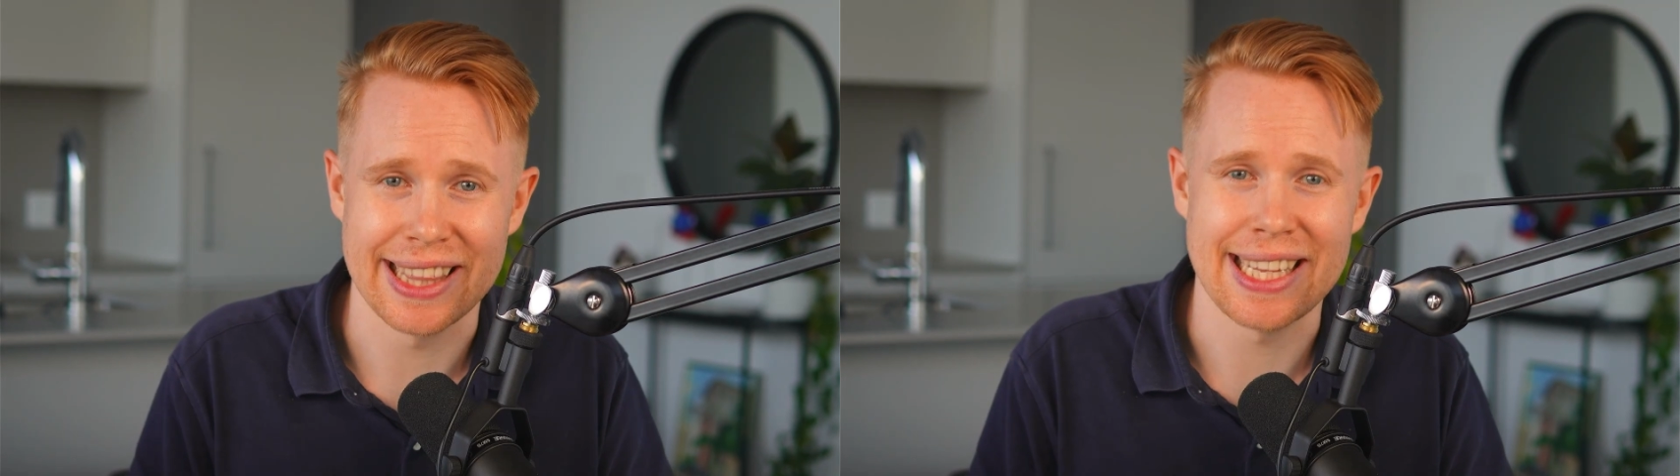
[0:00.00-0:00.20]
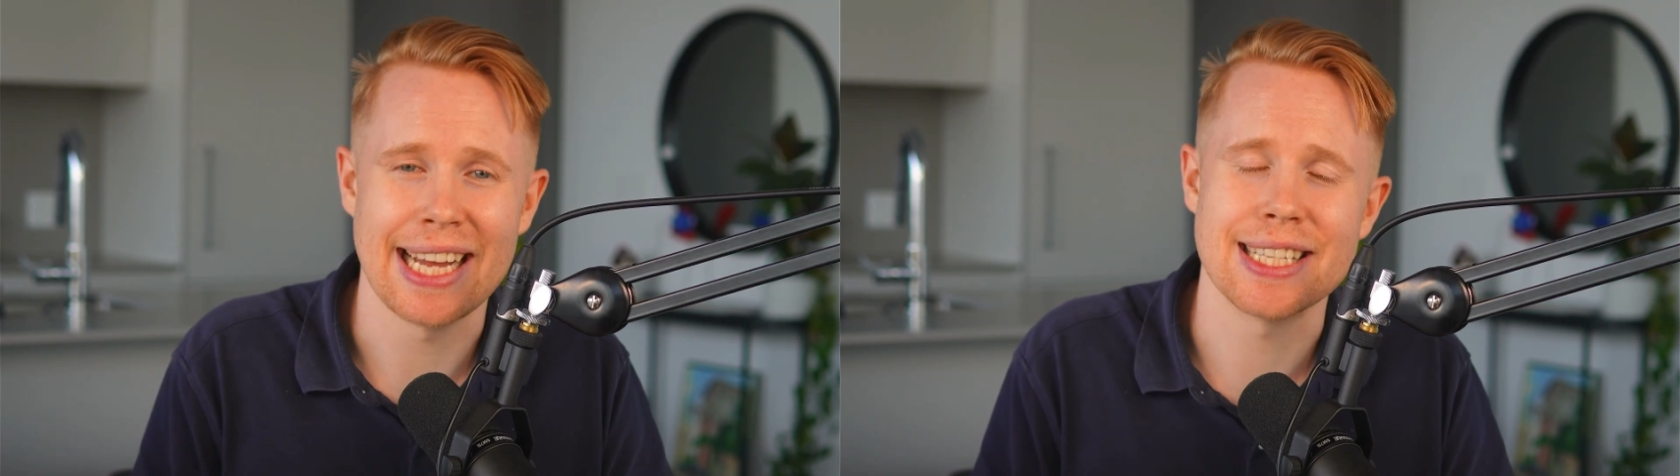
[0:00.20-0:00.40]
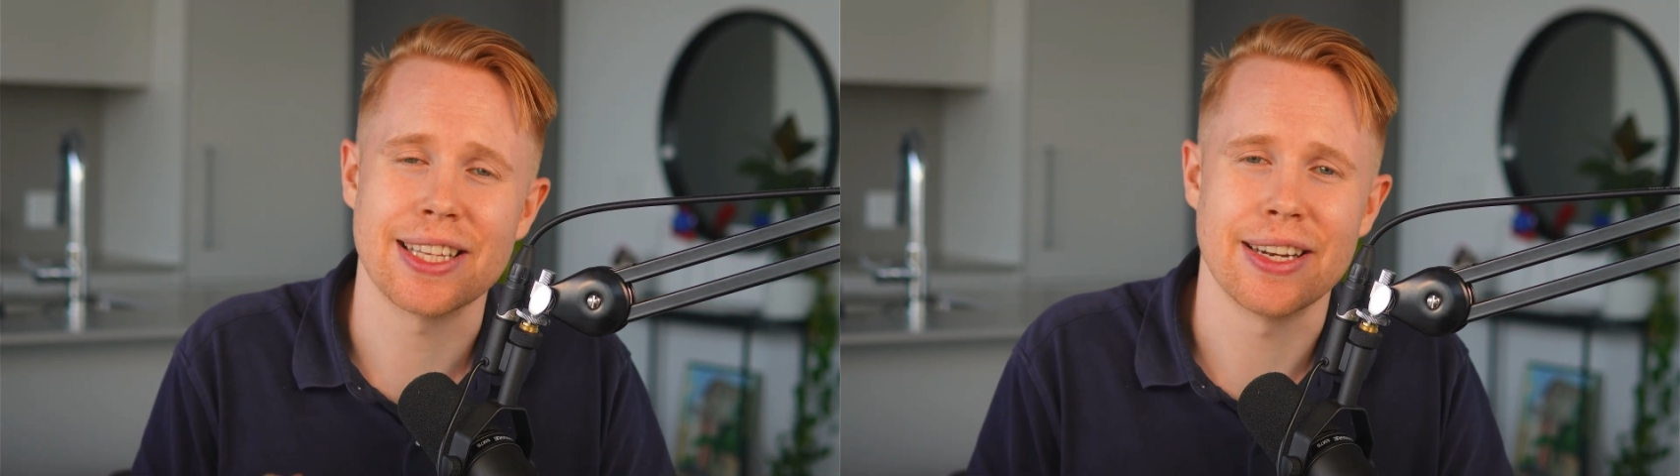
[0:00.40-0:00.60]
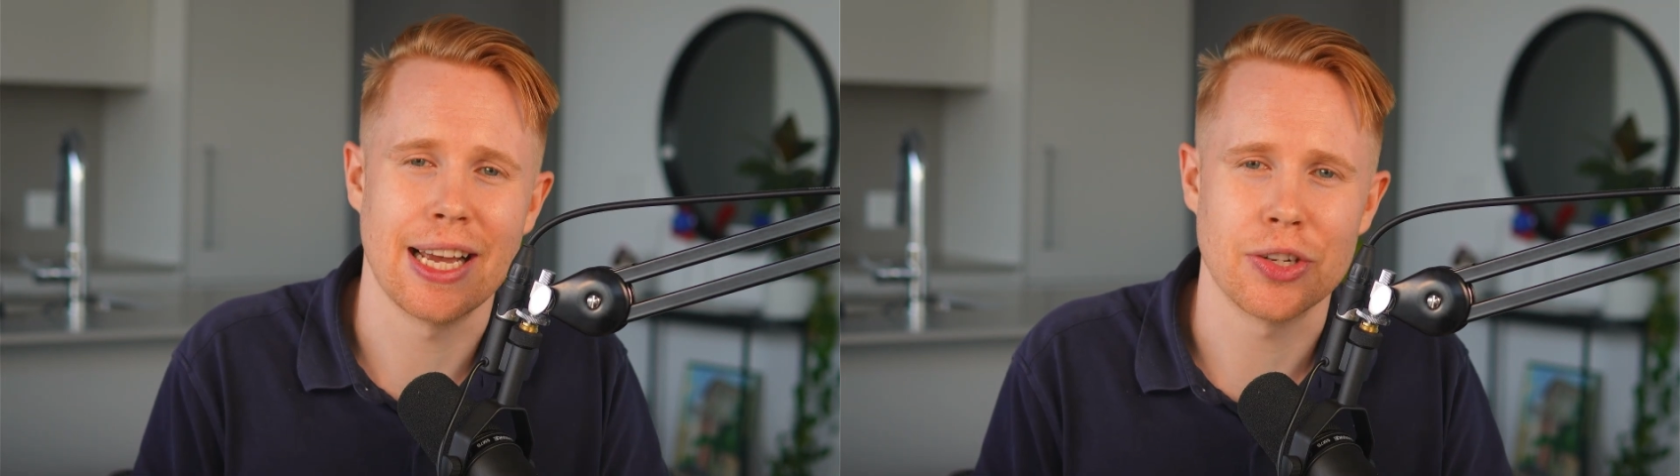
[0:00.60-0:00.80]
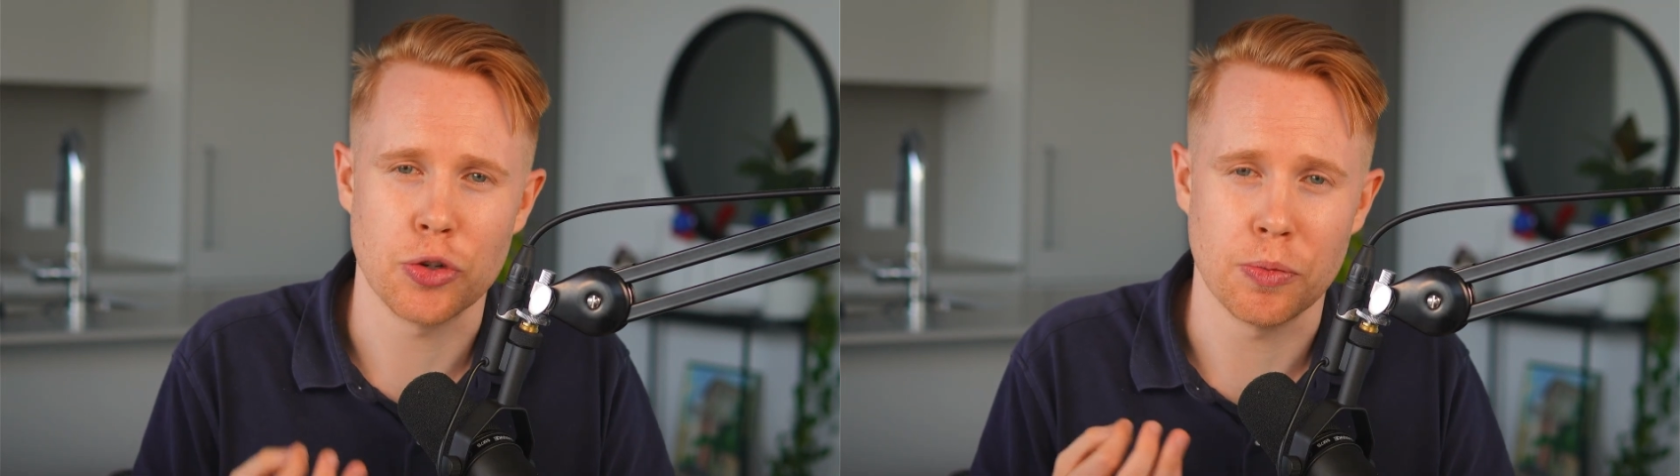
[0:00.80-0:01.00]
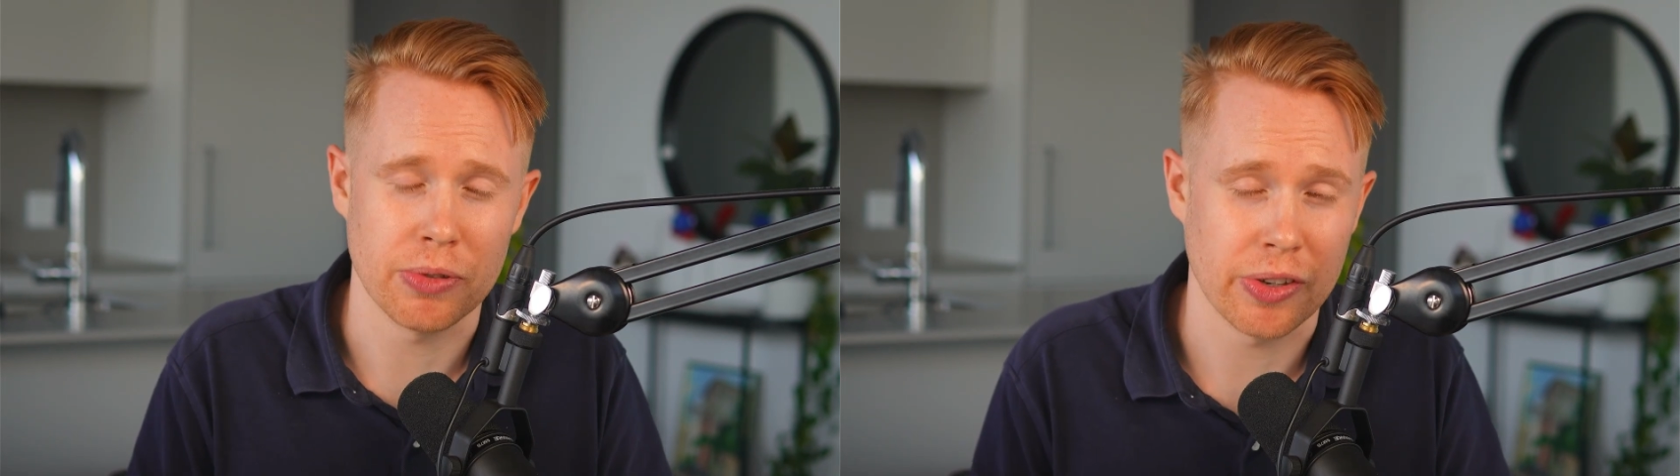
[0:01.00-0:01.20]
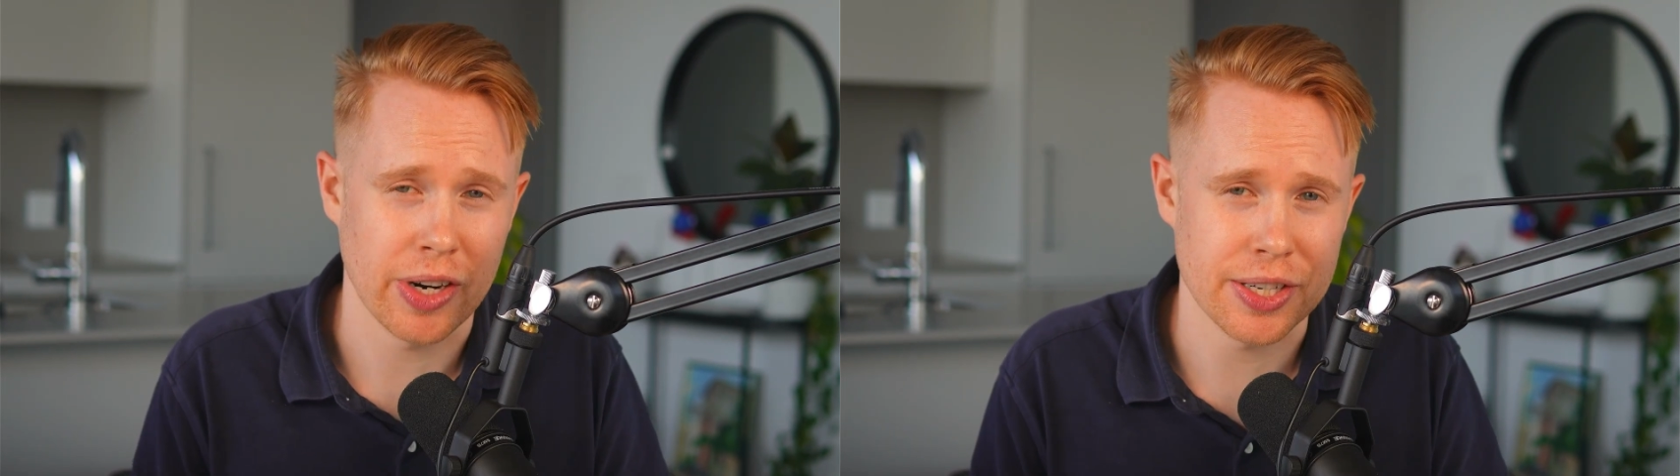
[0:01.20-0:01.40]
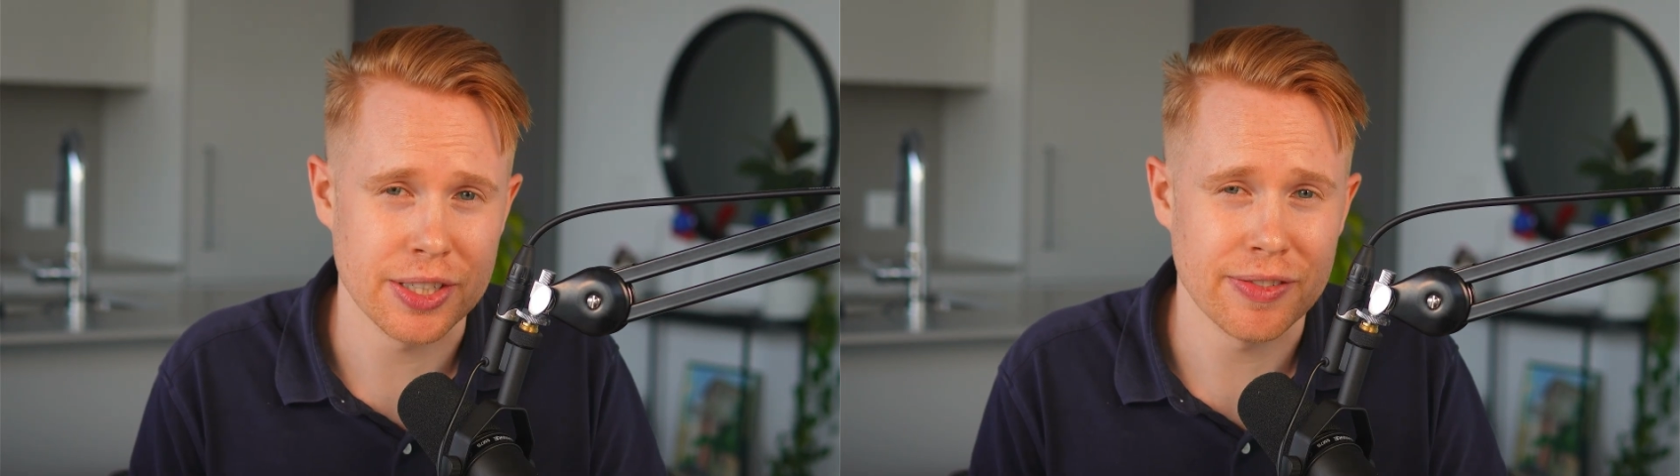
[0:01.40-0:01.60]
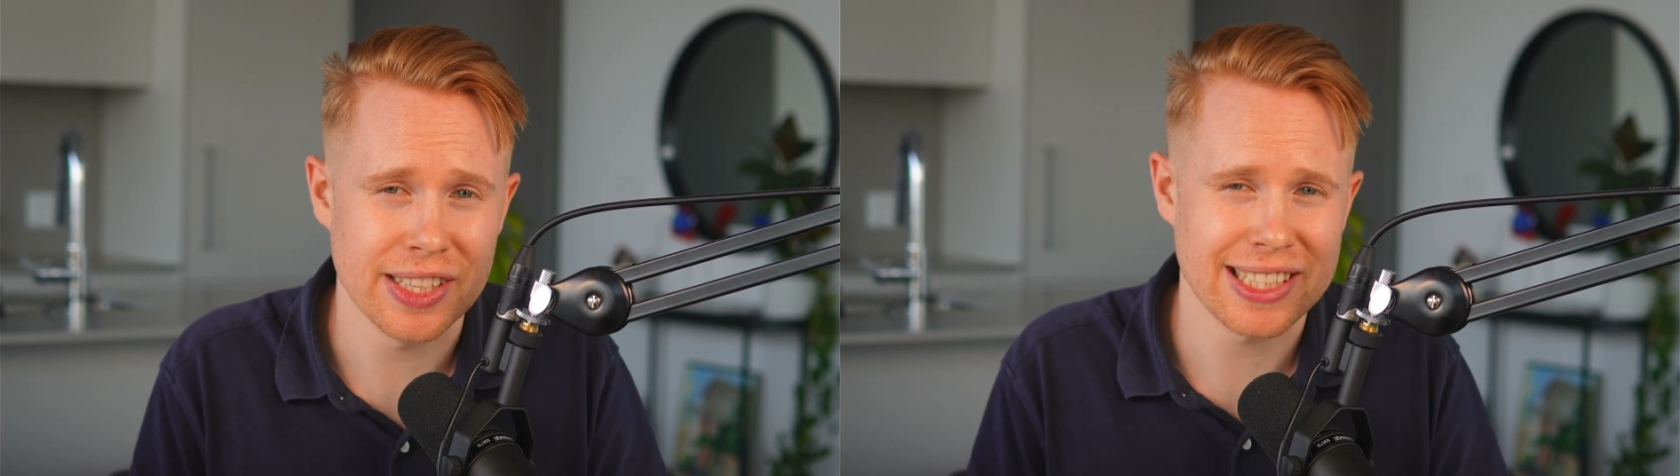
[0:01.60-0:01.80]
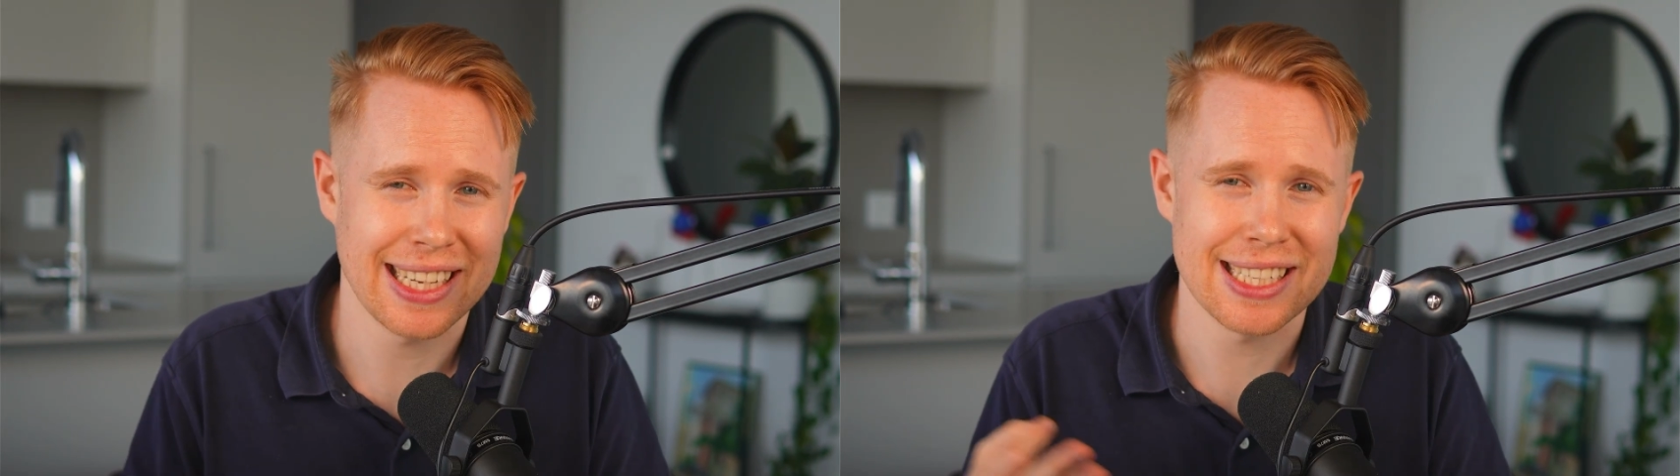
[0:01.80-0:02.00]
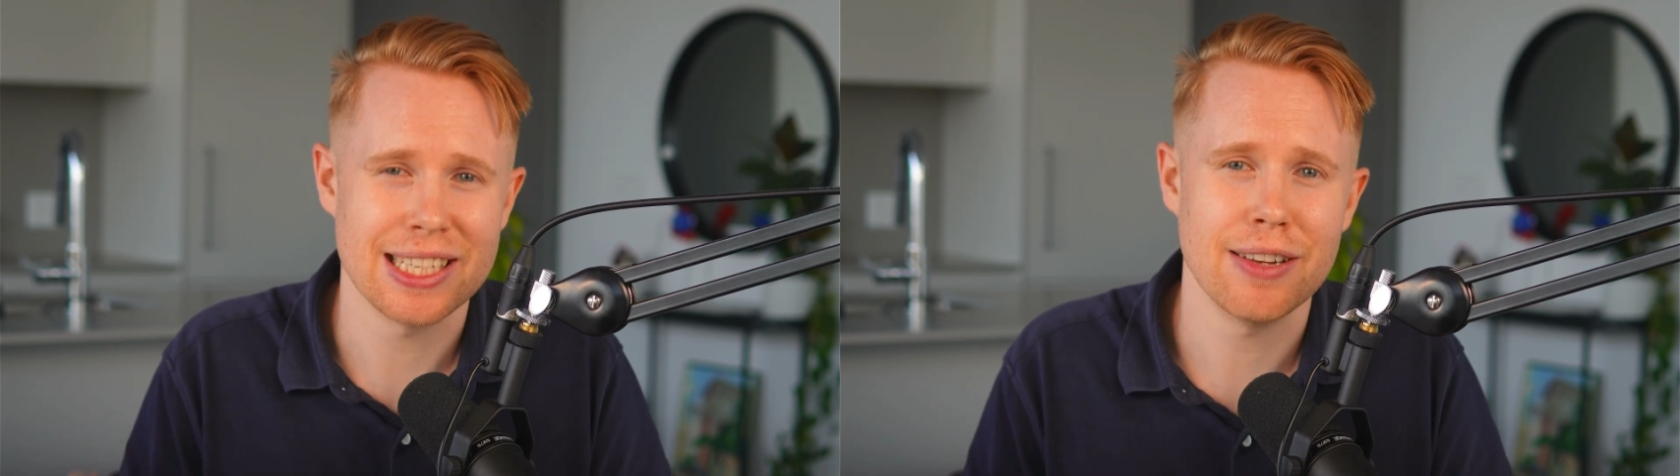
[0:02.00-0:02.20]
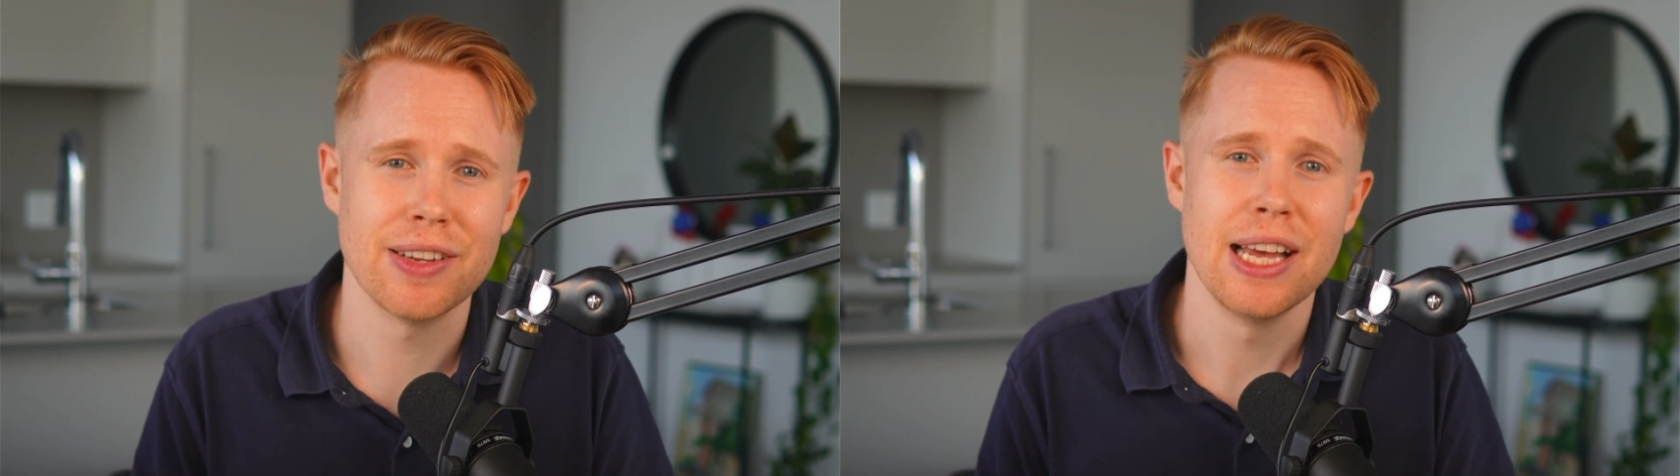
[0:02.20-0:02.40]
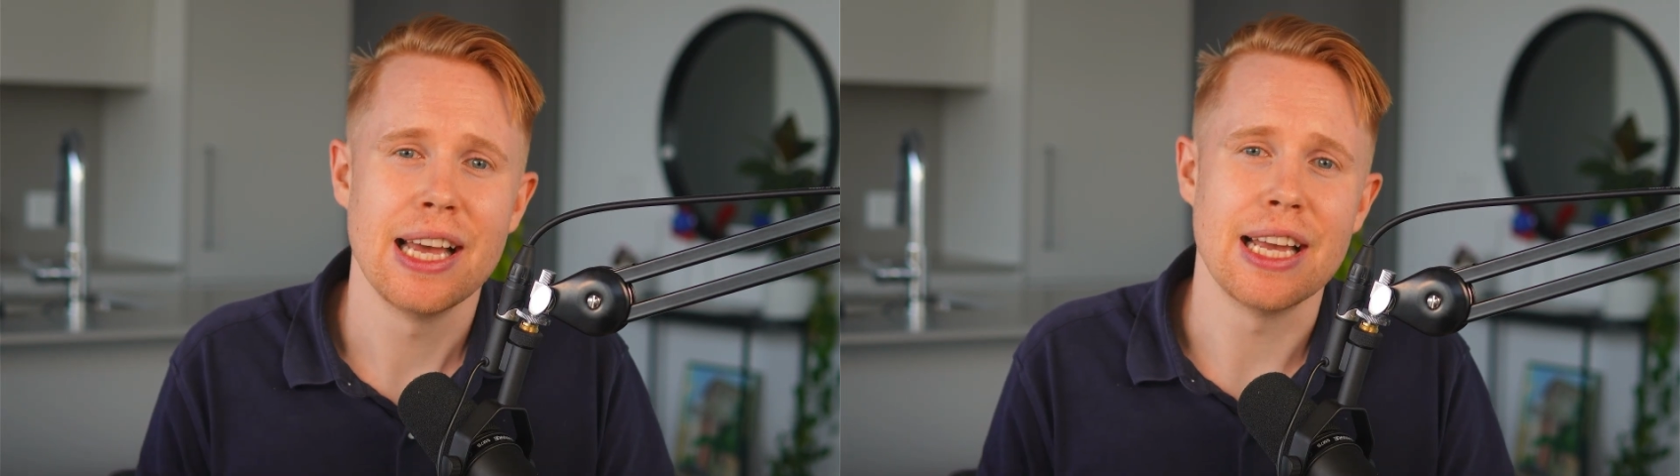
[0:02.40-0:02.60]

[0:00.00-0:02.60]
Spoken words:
And that's the natural progression of this kind of stuff,